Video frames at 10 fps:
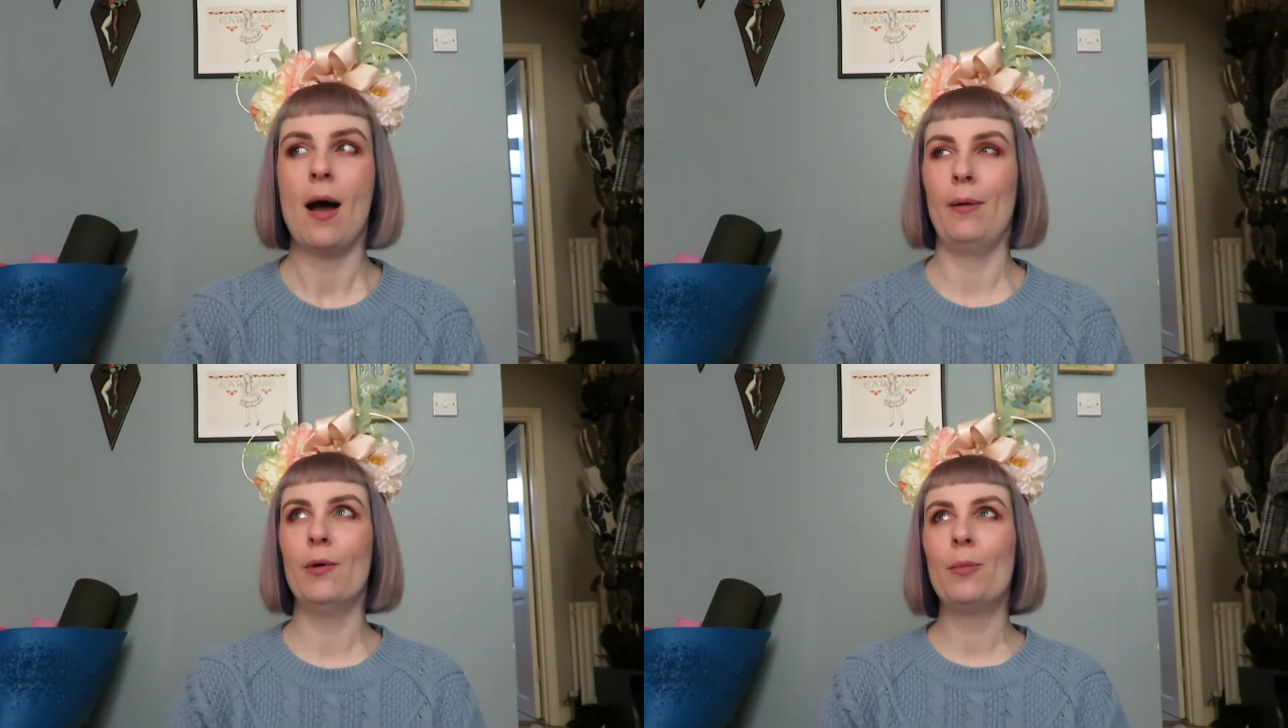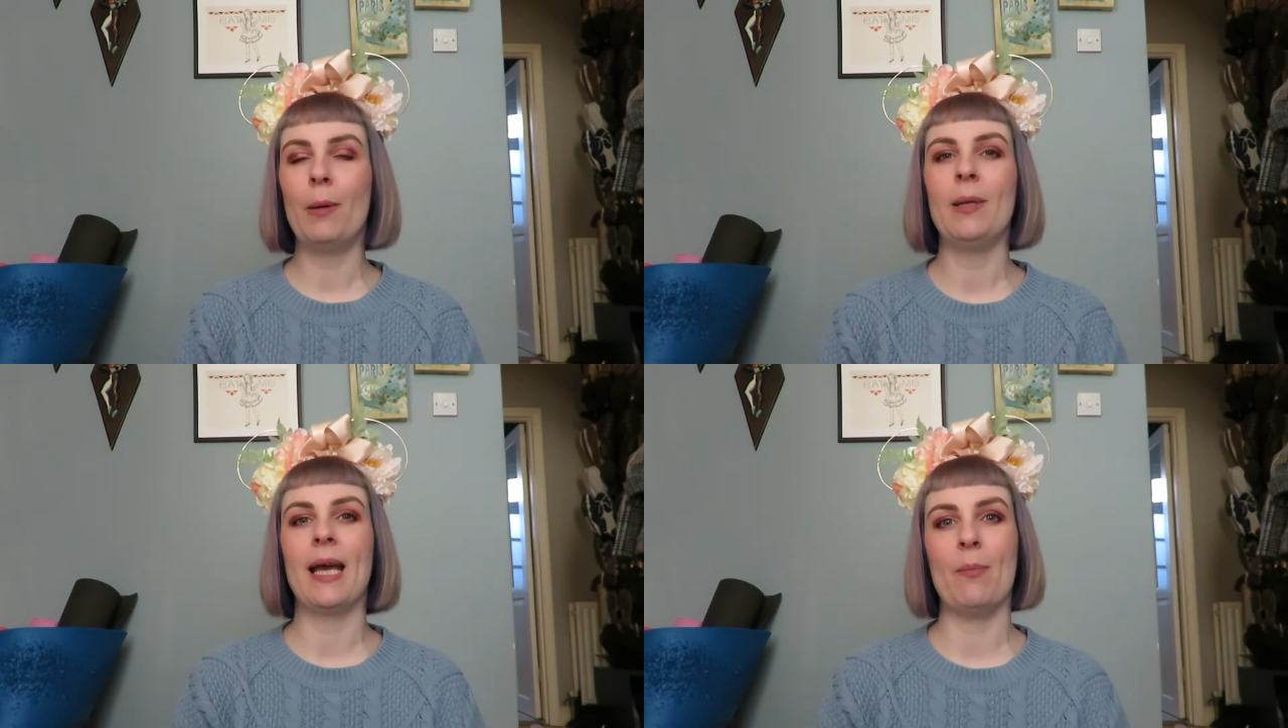I will
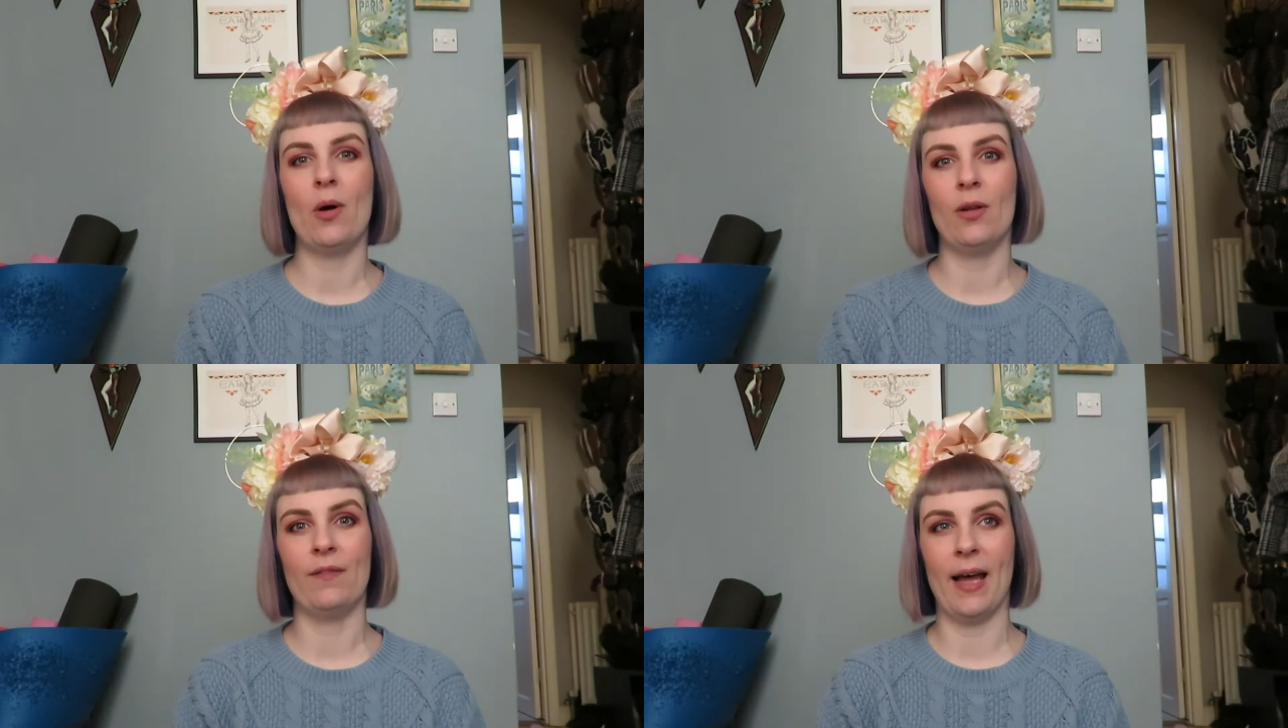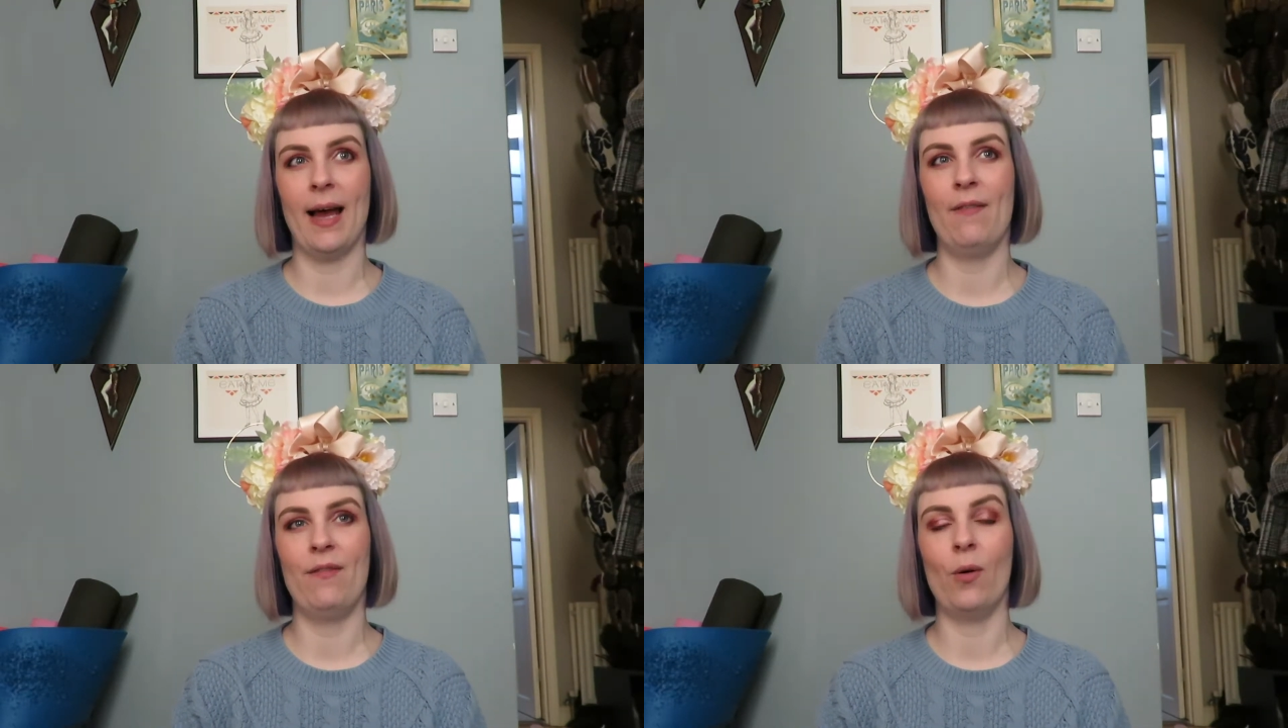probably get a bottle of
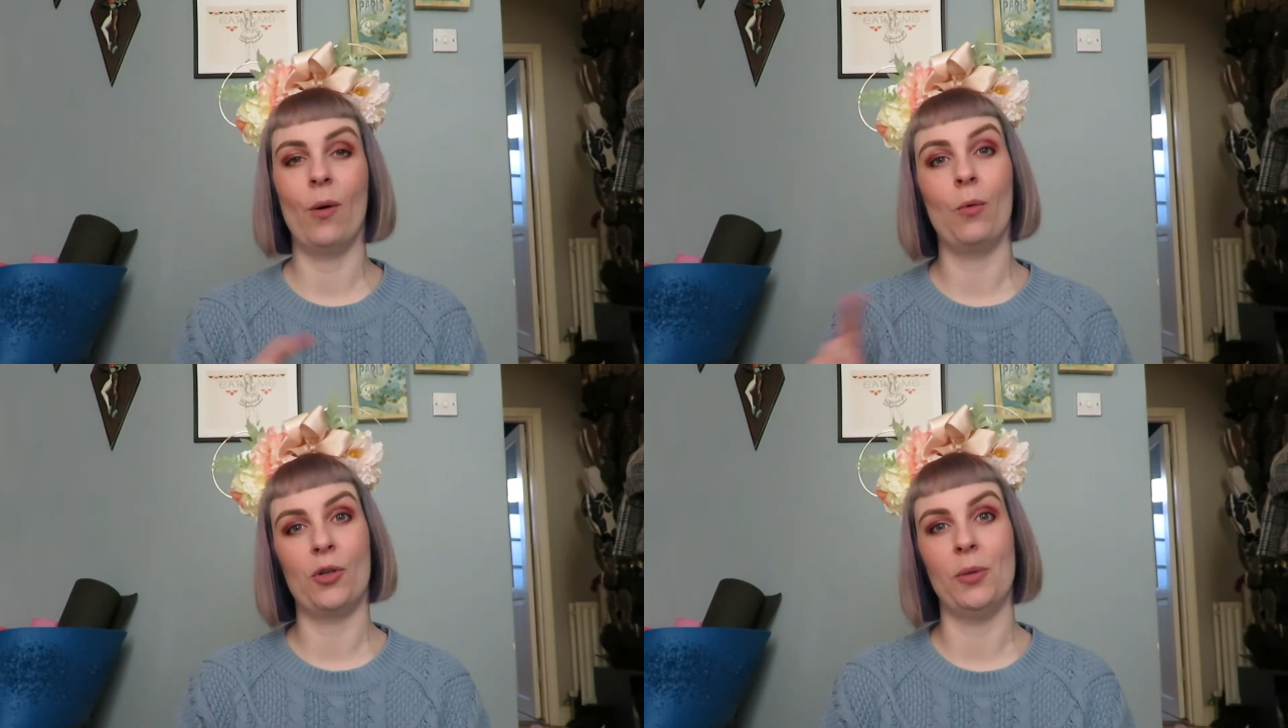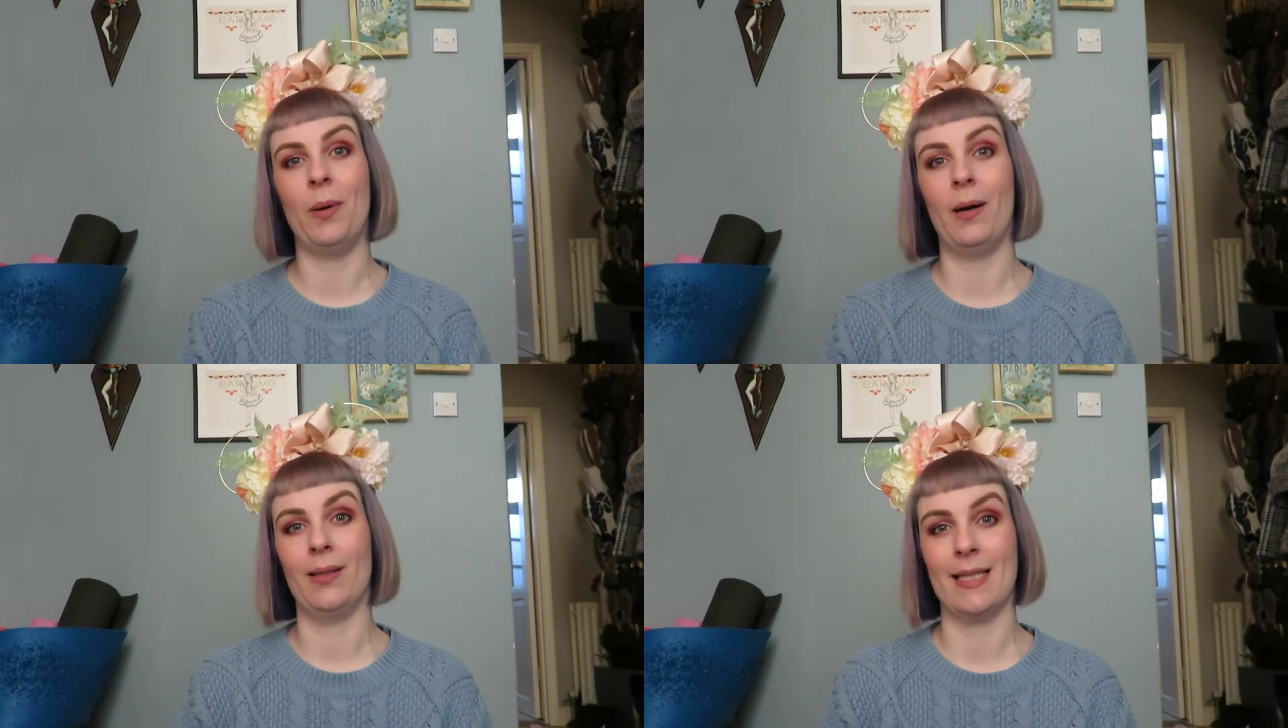that for water
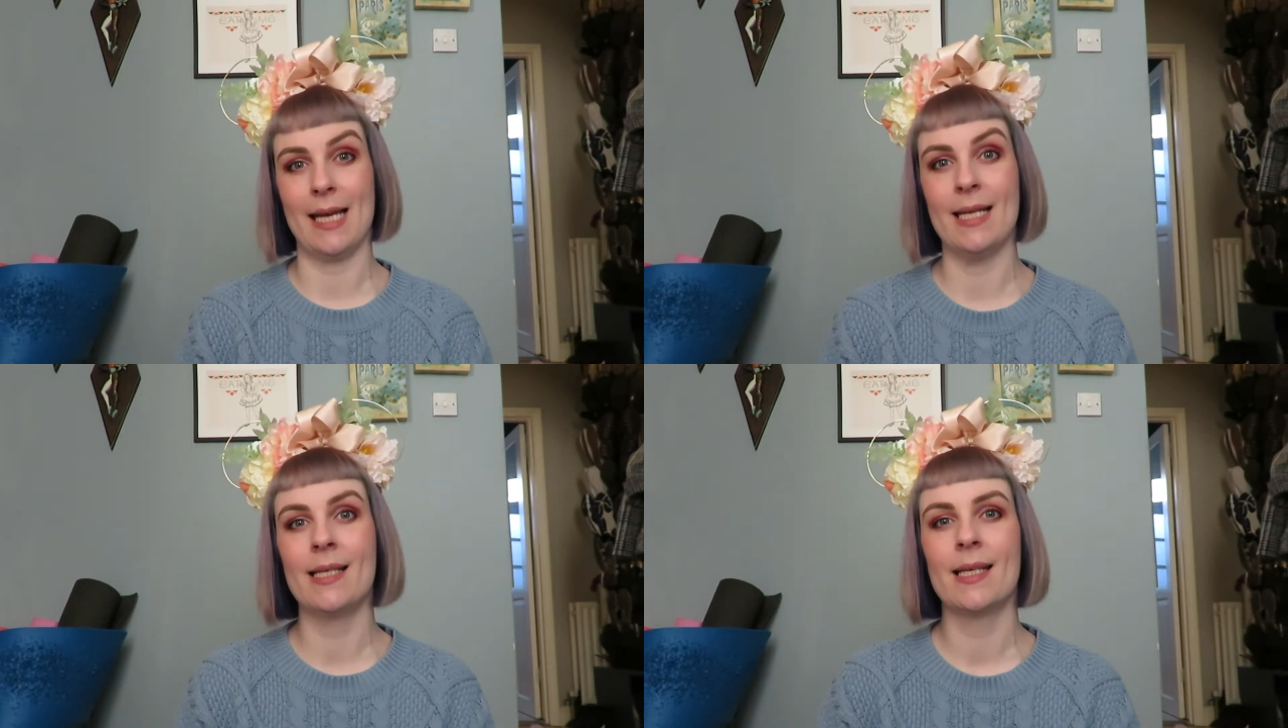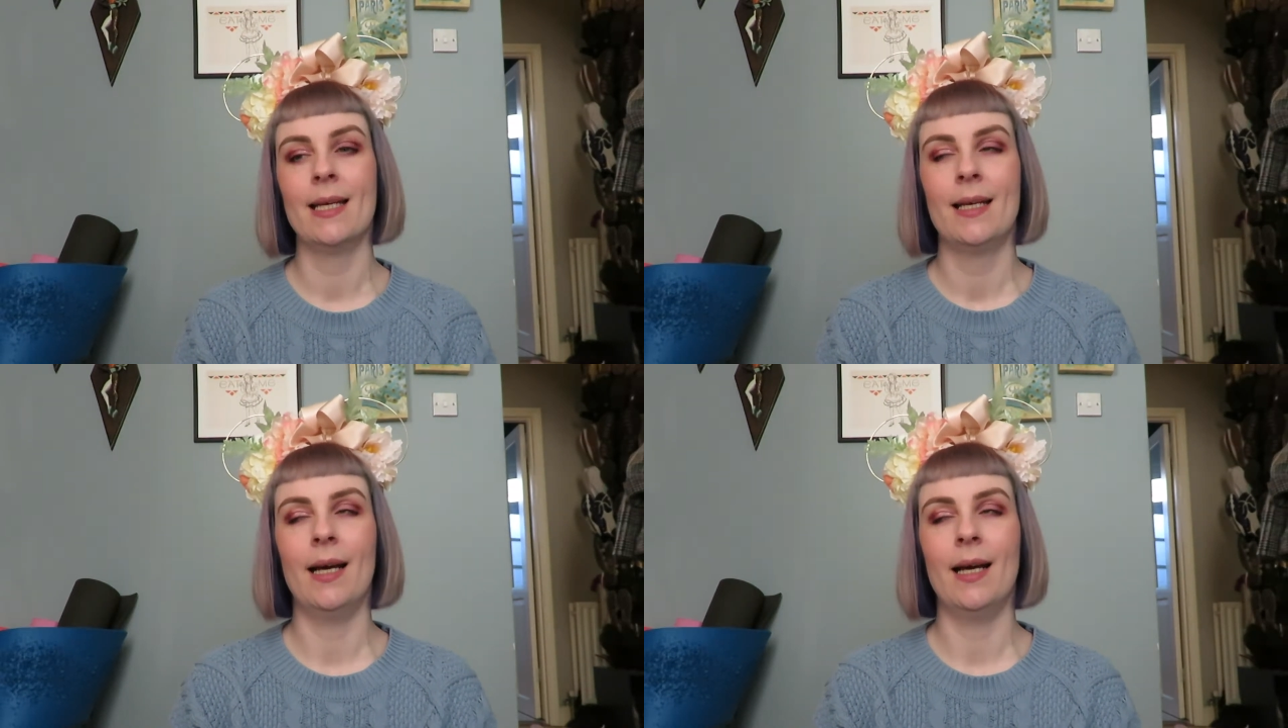park days,